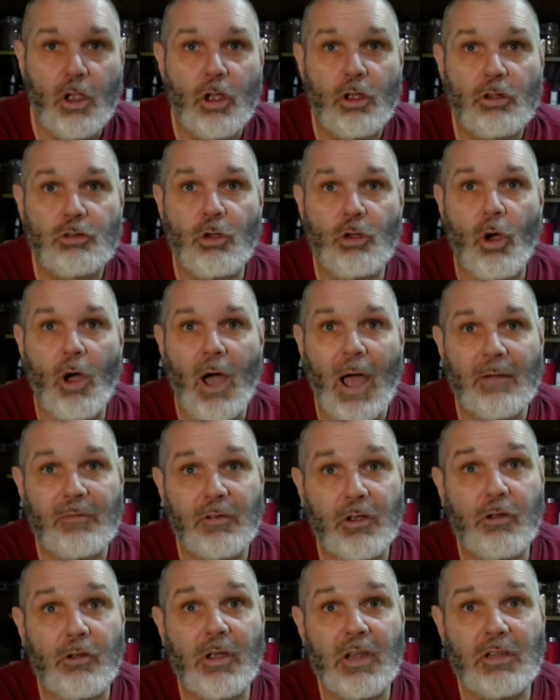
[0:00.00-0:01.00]
So I've
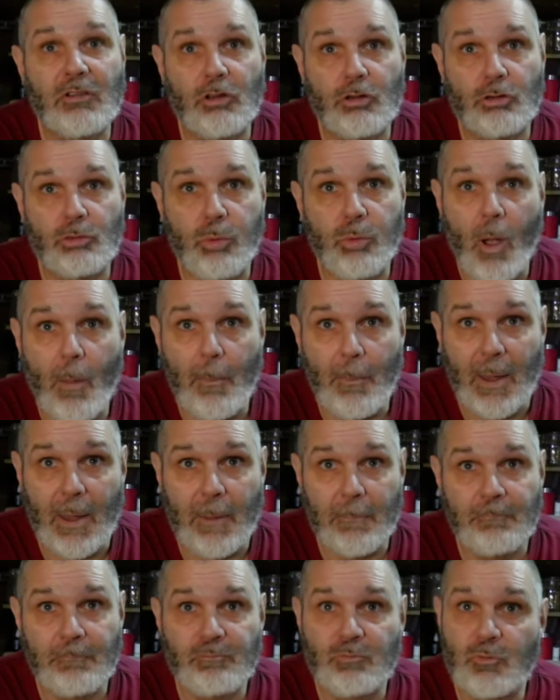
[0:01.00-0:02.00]
agreed to swap
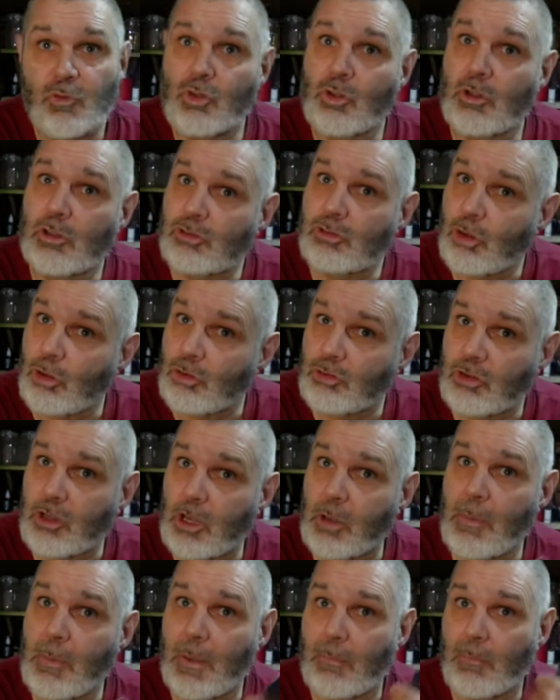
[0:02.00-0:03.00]
him. So it shows a
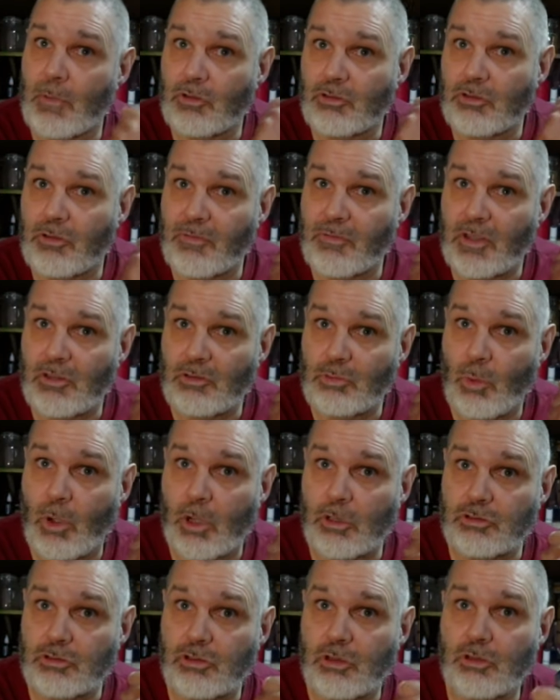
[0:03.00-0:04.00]
commitment of this
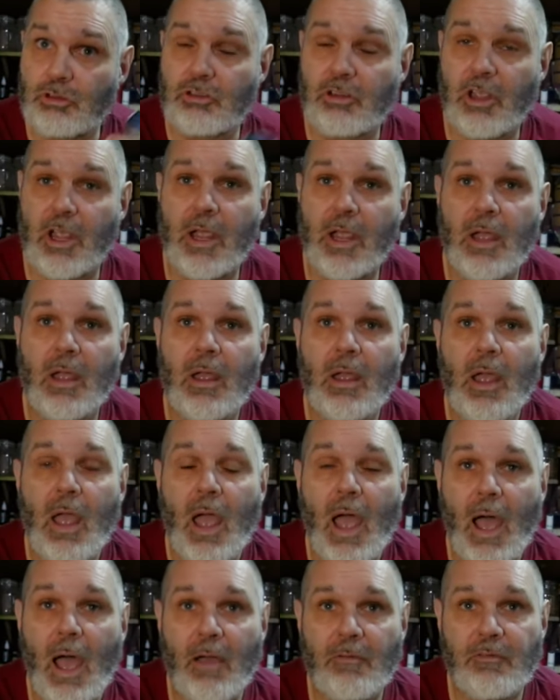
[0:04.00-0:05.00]
watch, doesn't it?
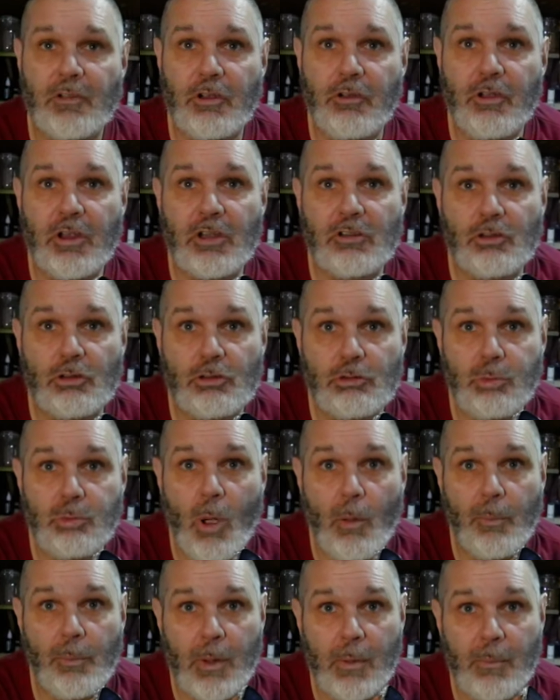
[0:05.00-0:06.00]
I've agreed to
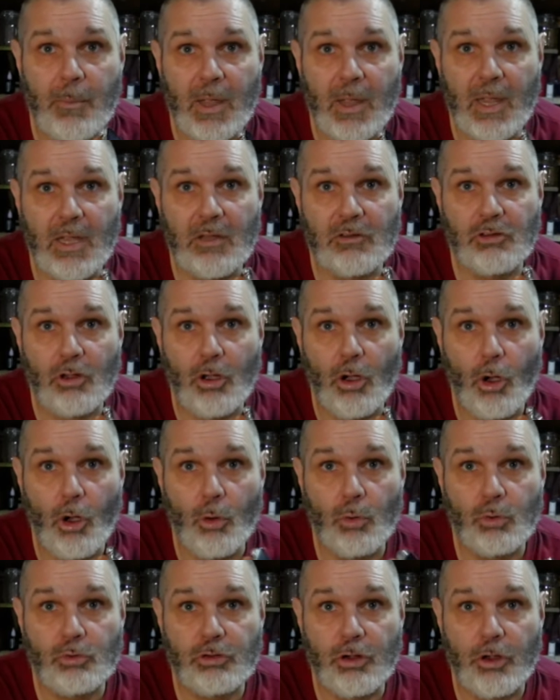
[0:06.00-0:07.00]
swap him his
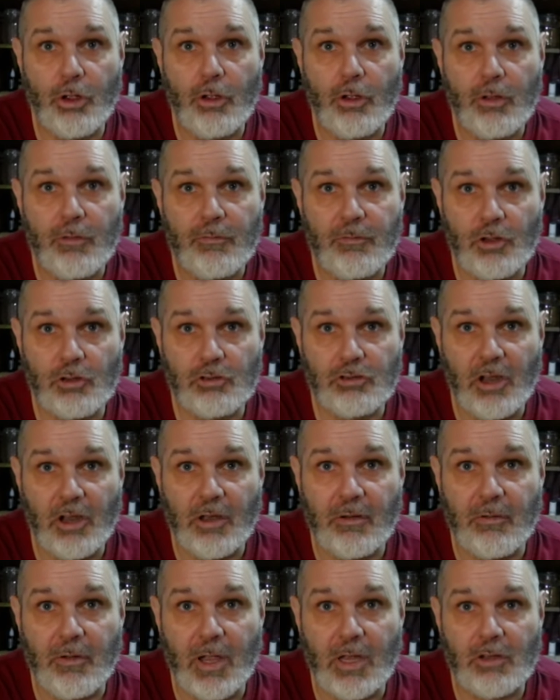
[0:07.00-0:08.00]
Ultra first
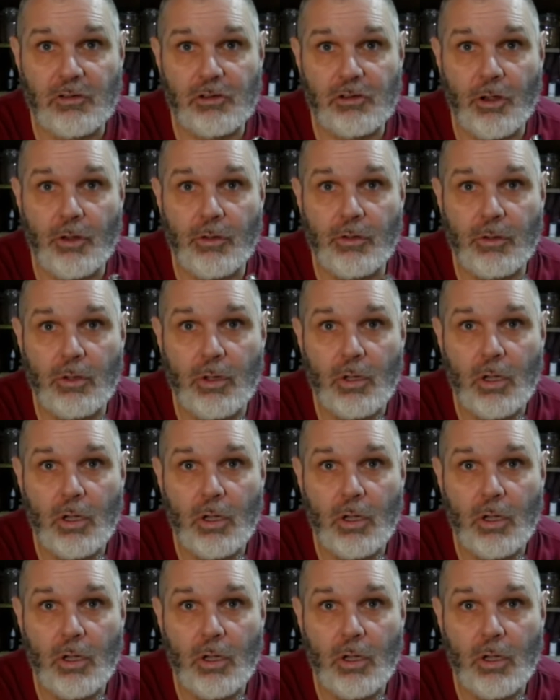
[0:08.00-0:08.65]
generation